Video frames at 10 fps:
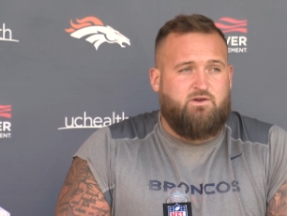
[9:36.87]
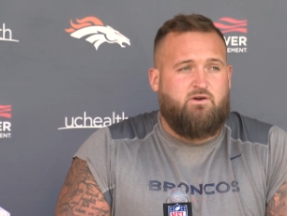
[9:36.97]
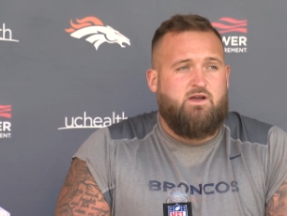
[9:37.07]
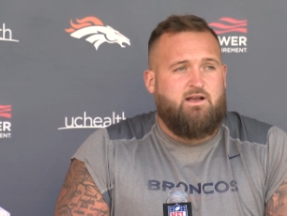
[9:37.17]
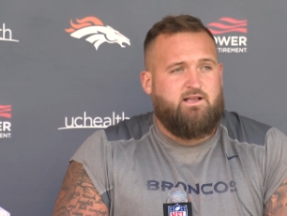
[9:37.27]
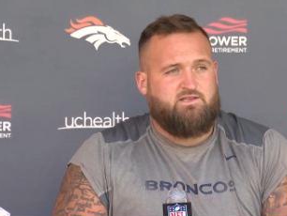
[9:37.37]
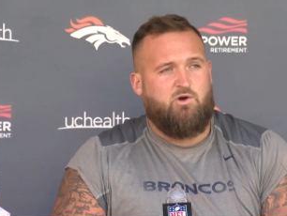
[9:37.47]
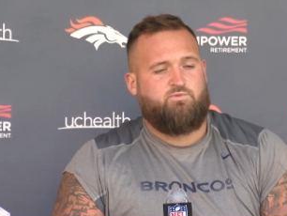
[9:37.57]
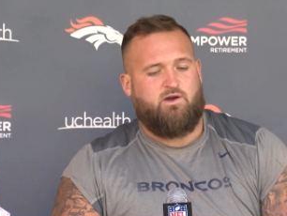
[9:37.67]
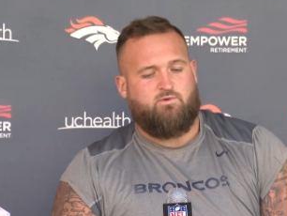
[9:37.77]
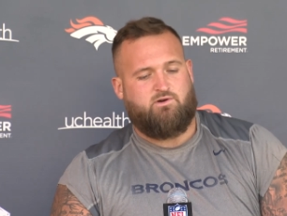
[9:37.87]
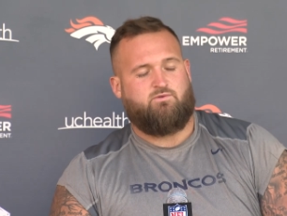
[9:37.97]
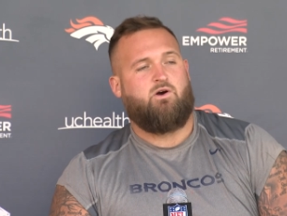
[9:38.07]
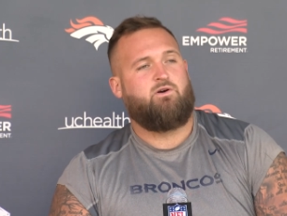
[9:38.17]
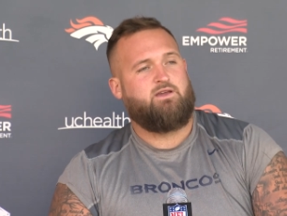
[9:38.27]
So let's hope that we're
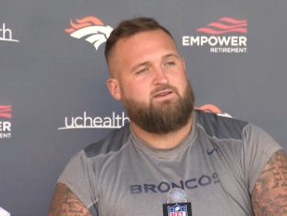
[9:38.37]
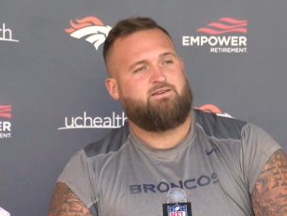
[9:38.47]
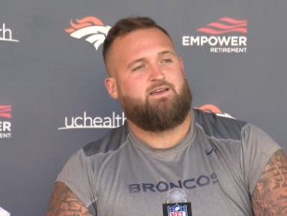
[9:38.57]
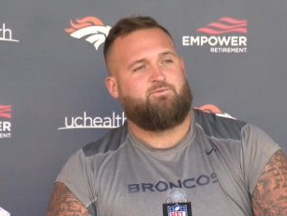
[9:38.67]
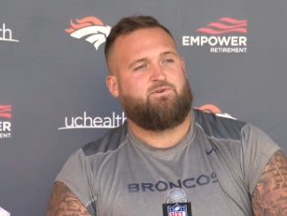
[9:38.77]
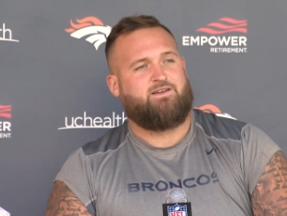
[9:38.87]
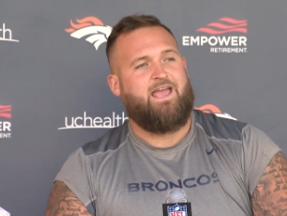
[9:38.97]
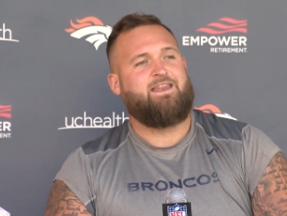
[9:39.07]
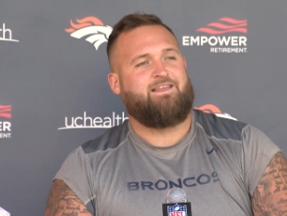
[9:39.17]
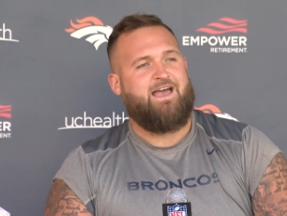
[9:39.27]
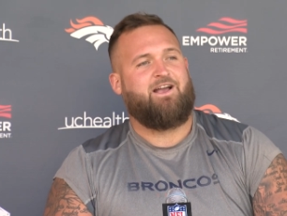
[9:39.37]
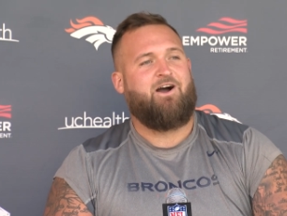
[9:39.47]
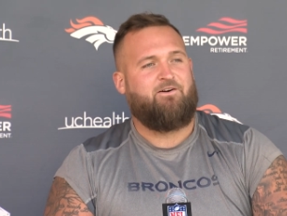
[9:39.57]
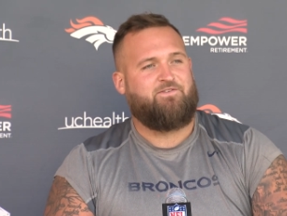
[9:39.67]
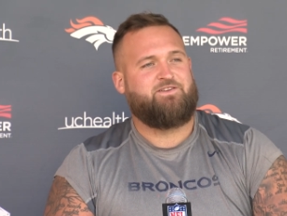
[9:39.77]
growing and we're gaining that
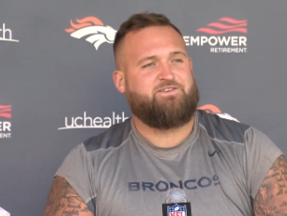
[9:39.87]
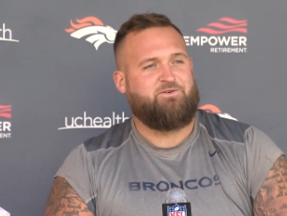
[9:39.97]
confidence to